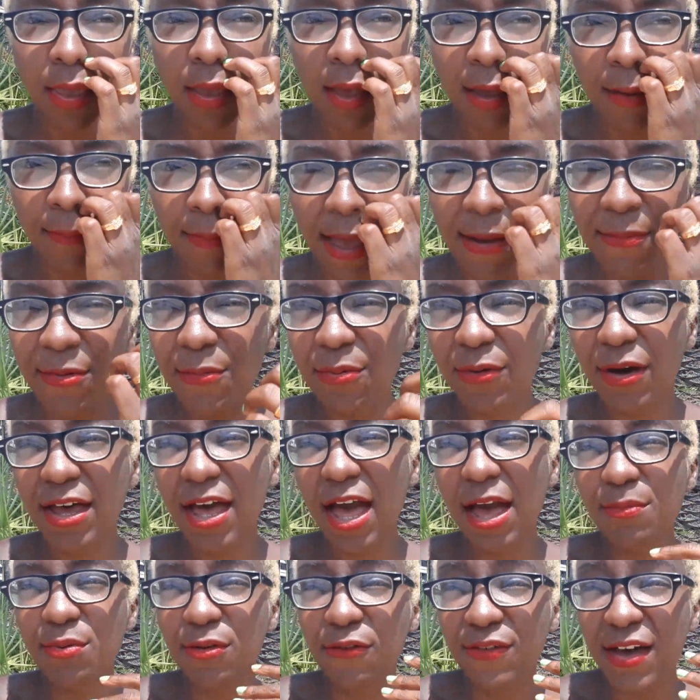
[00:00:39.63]
Um, I,
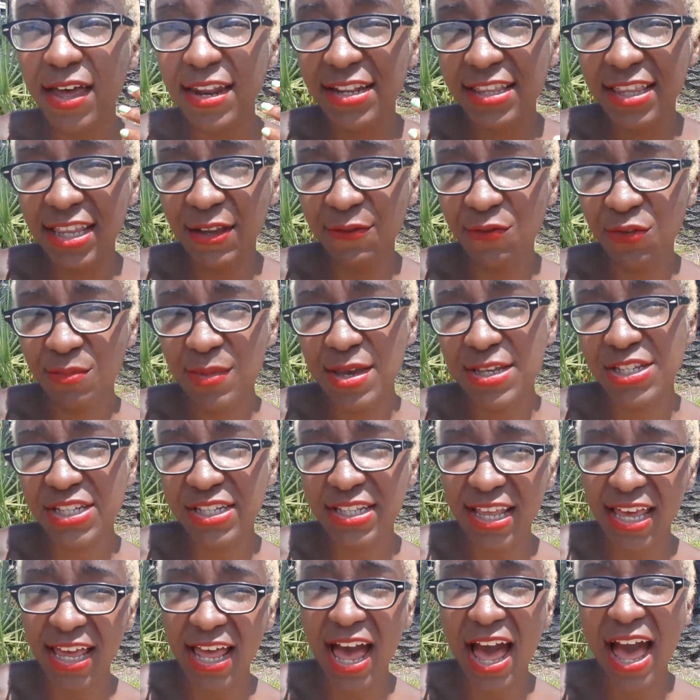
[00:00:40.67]
I, provided the information
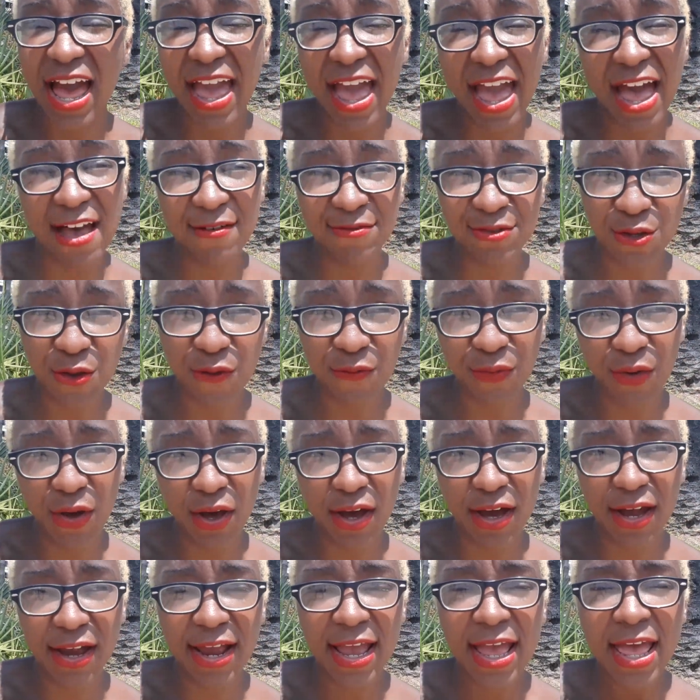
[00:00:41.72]
that I have so
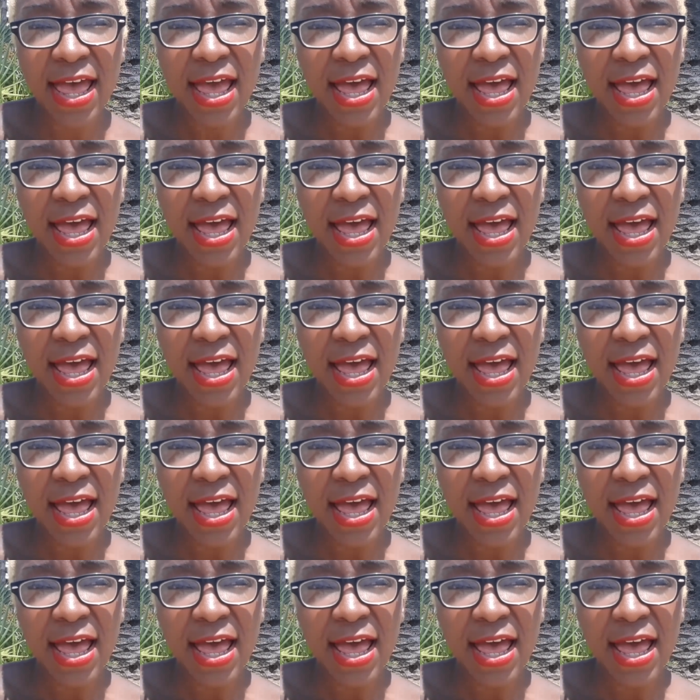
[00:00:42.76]
far.